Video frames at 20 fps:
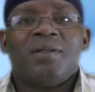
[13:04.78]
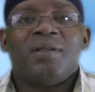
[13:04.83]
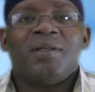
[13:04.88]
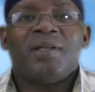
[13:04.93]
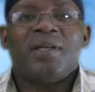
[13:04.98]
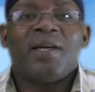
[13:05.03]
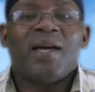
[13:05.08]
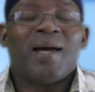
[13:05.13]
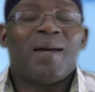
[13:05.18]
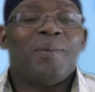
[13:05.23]

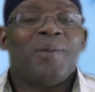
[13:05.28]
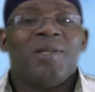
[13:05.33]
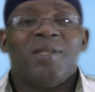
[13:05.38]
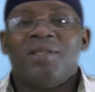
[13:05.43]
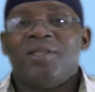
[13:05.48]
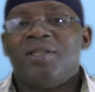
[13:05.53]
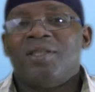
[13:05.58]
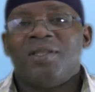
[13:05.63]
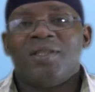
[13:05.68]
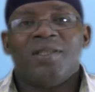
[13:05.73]
The
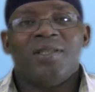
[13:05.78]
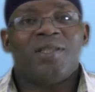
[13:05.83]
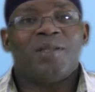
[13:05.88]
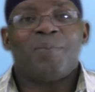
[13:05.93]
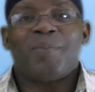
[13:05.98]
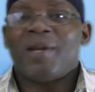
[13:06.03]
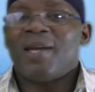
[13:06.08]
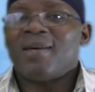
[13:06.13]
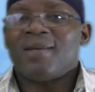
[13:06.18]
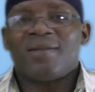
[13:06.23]
cabbage is
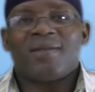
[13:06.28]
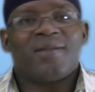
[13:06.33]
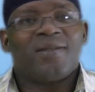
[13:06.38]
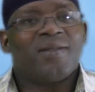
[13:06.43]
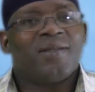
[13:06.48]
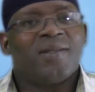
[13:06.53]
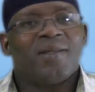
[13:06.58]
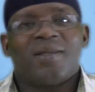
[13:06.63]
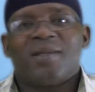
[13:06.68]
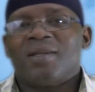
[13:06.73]

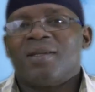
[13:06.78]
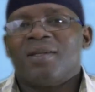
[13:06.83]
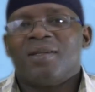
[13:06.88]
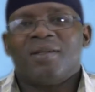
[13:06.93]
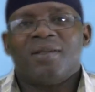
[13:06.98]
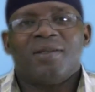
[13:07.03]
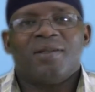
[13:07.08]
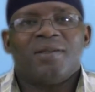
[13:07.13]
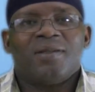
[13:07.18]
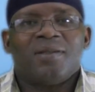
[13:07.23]
plastic.
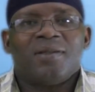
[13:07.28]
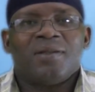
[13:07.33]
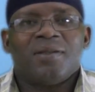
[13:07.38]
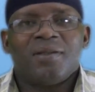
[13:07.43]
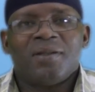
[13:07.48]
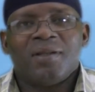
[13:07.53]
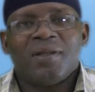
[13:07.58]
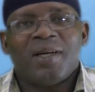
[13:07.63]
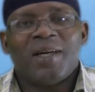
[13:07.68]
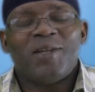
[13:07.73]

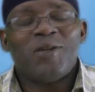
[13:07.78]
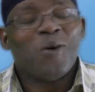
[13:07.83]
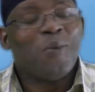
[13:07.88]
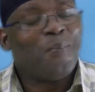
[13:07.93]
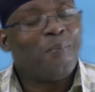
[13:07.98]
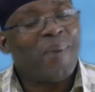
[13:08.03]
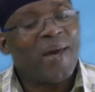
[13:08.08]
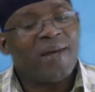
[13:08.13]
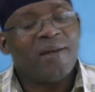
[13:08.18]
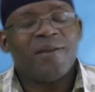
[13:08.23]
And you
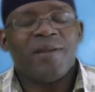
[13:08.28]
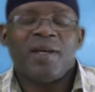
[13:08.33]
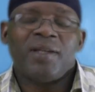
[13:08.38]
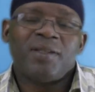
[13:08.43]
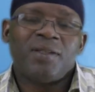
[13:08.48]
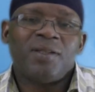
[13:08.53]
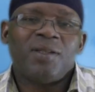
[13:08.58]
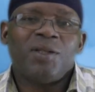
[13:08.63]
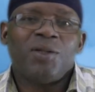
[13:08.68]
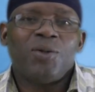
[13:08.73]
buy
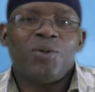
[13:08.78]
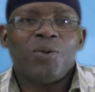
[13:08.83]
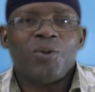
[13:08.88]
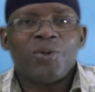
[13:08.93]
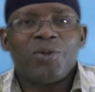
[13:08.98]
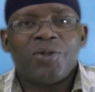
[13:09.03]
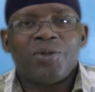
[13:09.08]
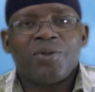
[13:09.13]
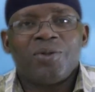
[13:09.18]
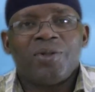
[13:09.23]
that in the
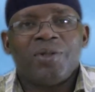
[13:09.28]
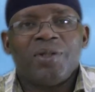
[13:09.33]
grocery.